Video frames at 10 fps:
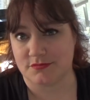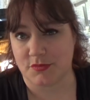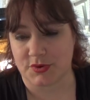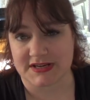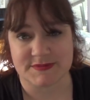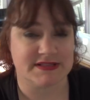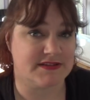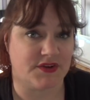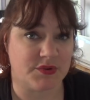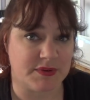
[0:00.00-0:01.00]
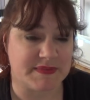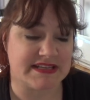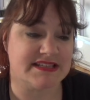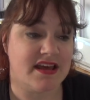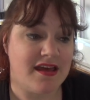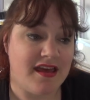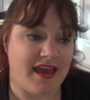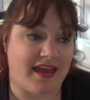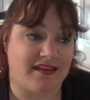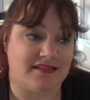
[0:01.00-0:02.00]
more expensive equipment.
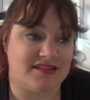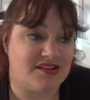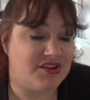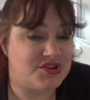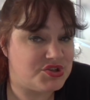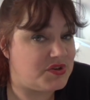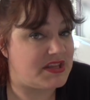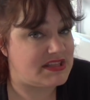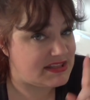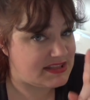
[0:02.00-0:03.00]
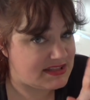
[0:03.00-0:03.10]
And until you're sure that